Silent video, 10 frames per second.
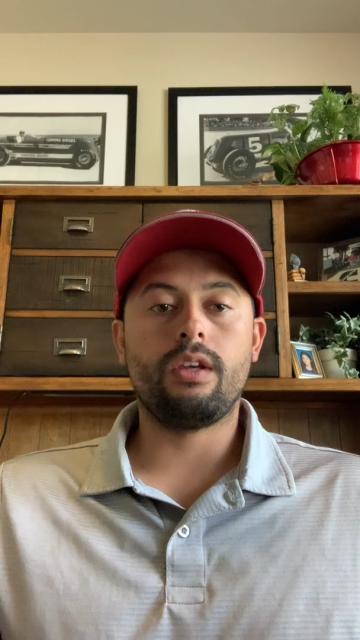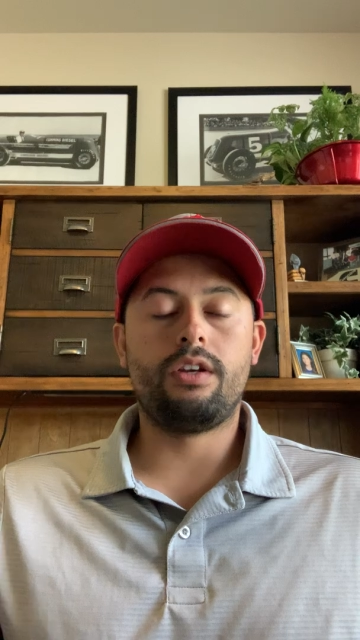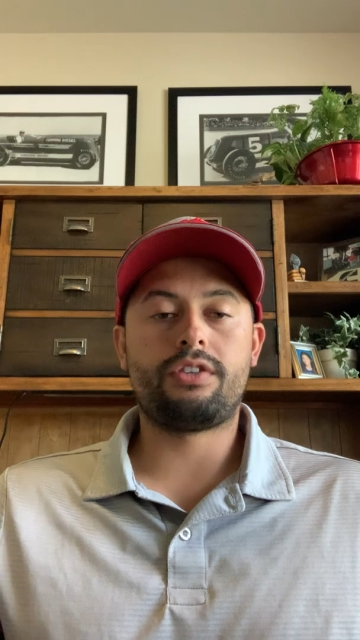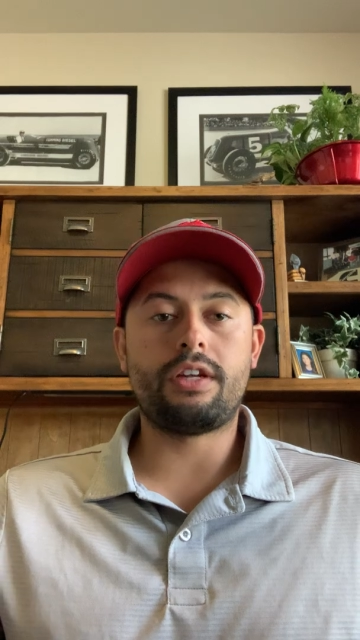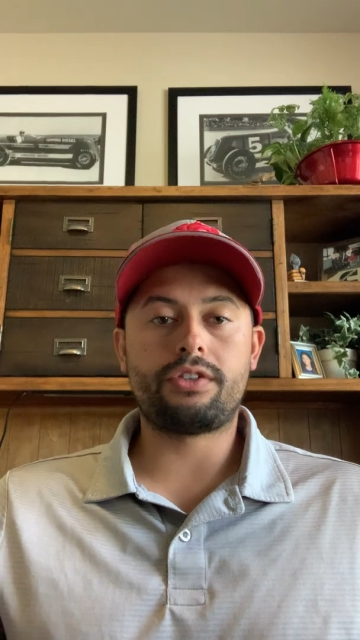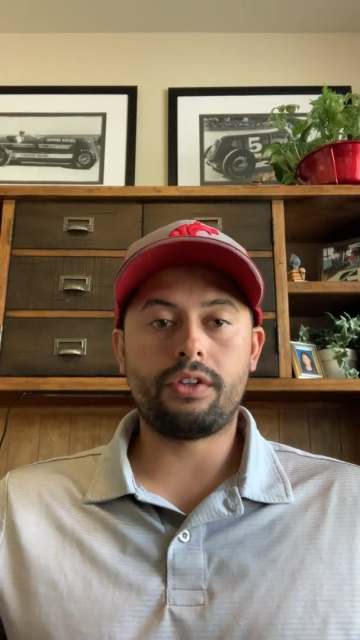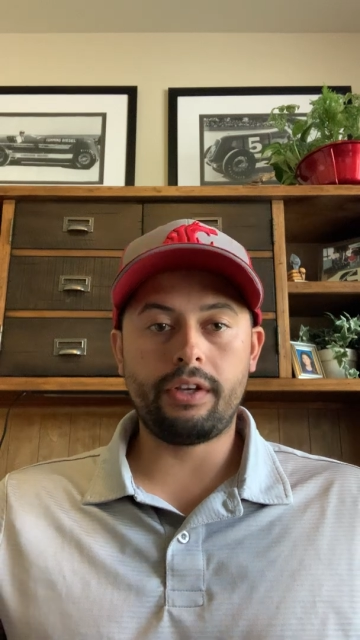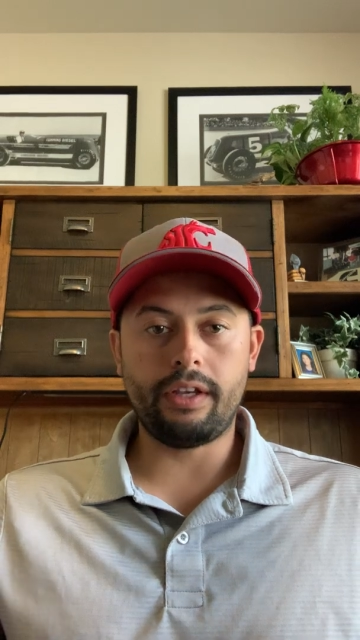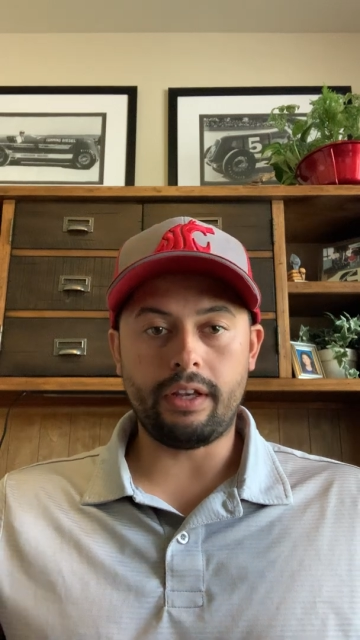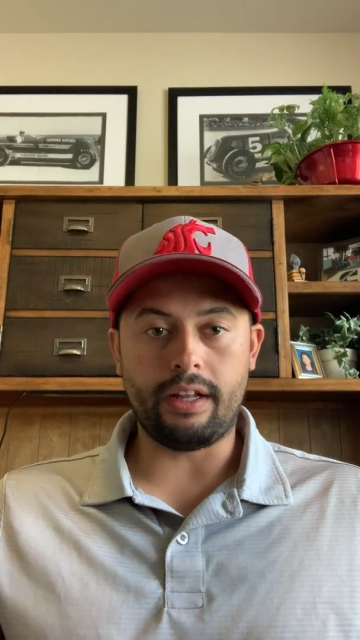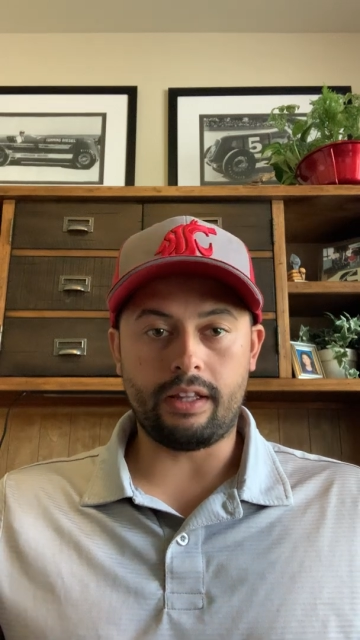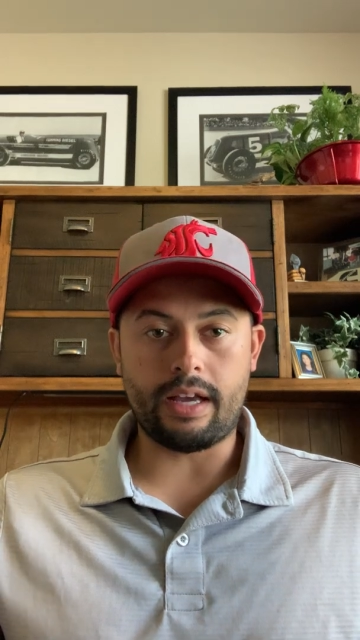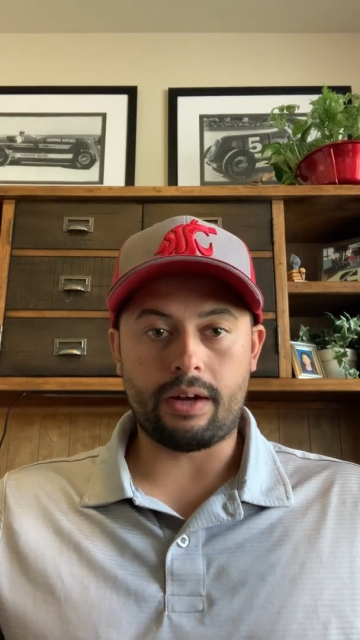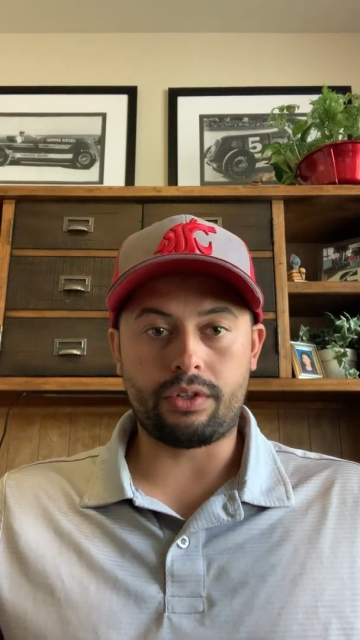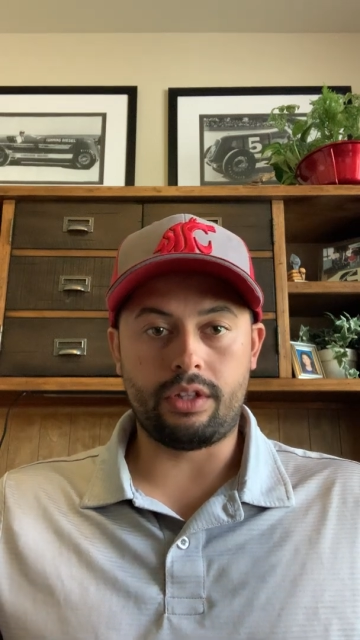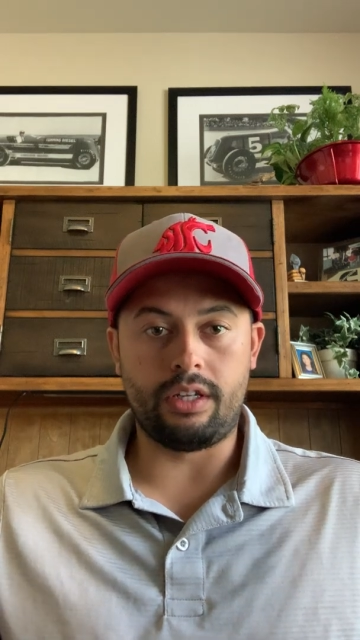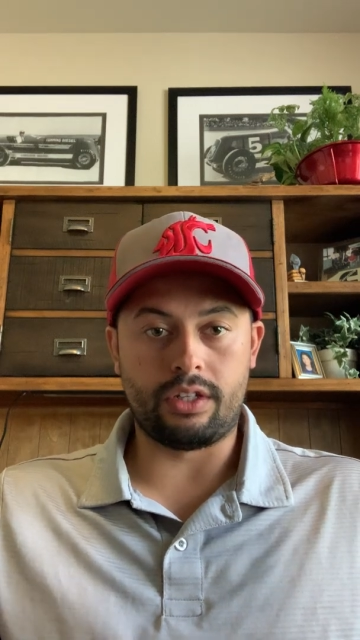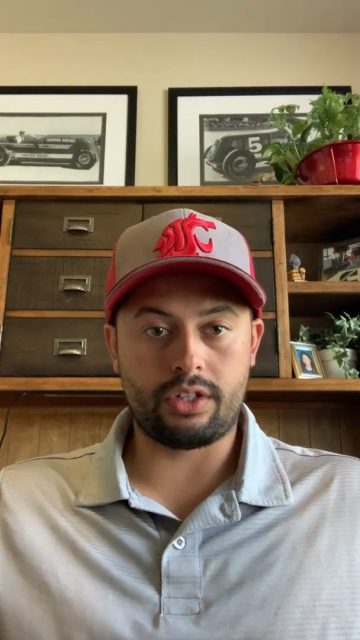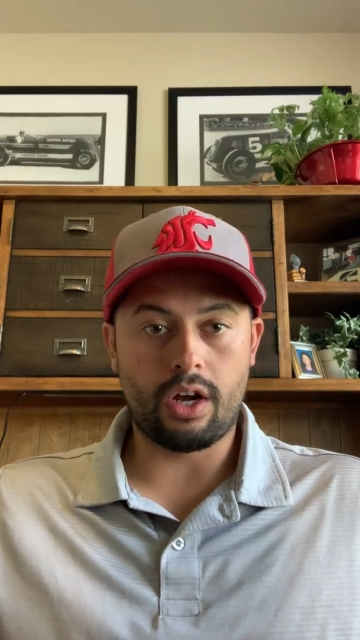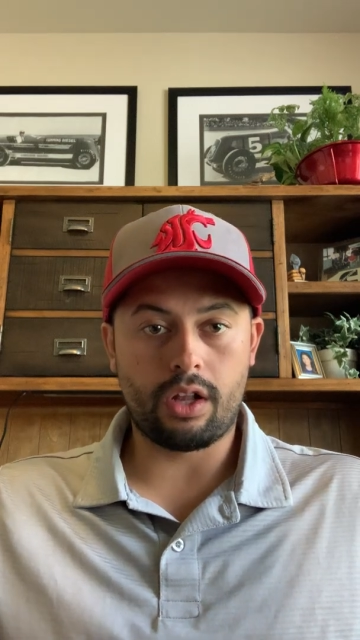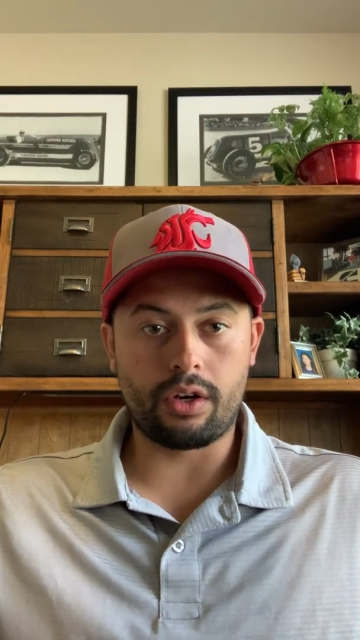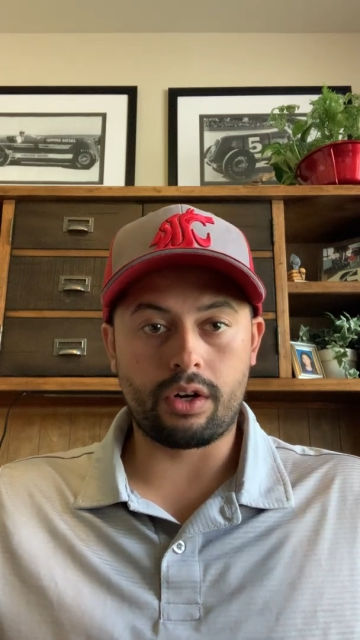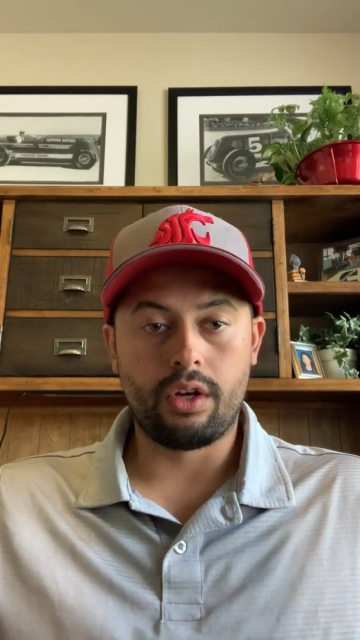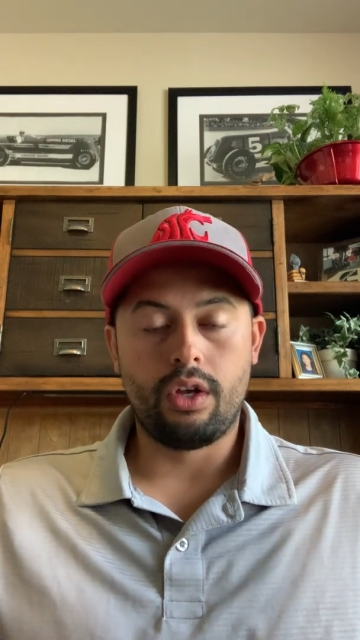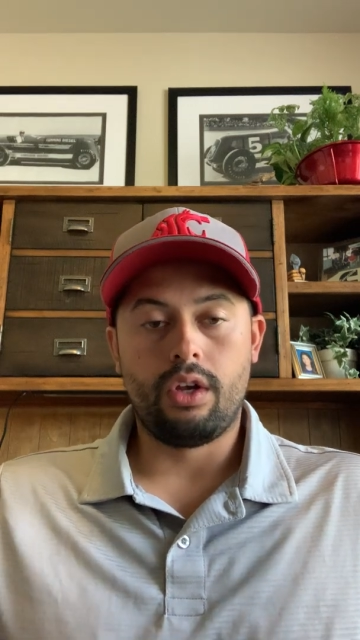Essentially, it allows the installer